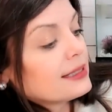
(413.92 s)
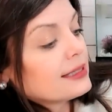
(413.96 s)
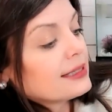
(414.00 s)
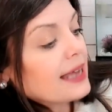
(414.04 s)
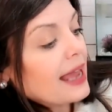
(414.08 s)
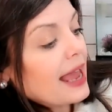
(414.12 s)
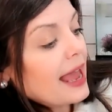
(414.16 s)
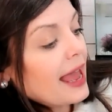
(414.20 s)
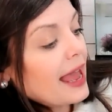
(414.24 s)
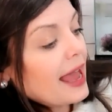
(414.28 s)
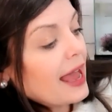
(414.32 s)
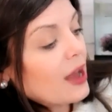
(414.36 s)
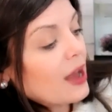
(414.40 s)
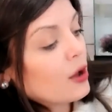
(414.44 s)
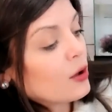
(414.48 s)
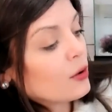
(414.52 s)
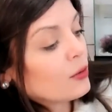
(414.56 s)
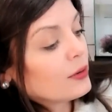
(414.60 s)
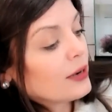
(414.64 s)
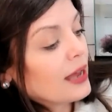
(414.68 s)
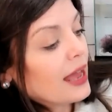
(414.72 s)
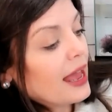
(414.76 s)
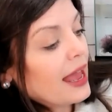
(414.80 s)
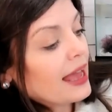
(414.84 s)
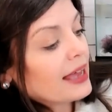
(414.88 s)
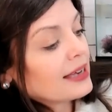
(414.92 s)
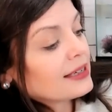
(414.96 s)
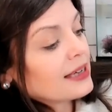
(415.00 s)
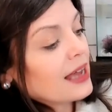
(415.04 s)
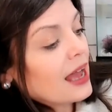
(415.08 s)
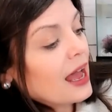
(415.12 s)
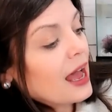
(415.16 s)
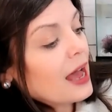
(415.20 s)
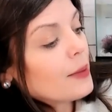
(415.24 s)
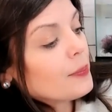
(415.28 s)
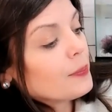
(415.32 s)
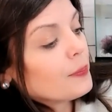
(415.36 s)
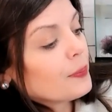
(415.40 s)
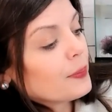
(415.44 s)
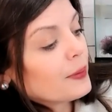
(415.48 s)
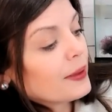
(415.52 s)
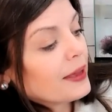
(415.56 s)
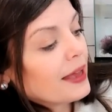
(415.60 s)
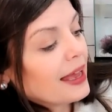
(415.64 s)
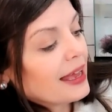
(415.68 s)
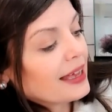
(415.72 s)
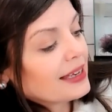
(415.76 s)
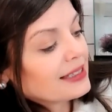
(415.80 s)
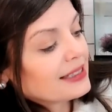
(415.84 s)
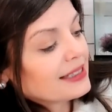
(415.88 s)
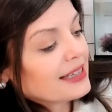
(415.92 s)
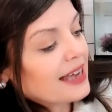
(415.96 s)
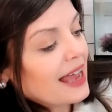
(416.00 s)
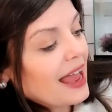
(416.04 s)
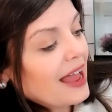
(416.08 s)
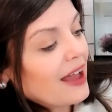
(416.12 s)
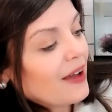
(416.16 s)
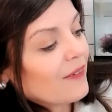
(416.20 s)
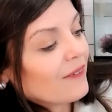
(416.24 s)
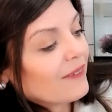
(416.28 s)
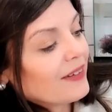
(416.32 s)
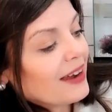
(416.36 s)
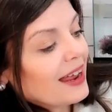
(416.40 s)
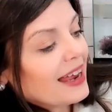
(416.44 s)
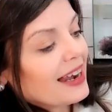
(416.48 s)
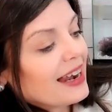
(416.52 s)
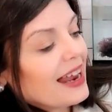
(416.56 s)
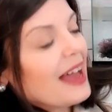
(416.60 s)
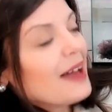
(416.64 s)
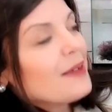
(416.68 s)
Down and up and down and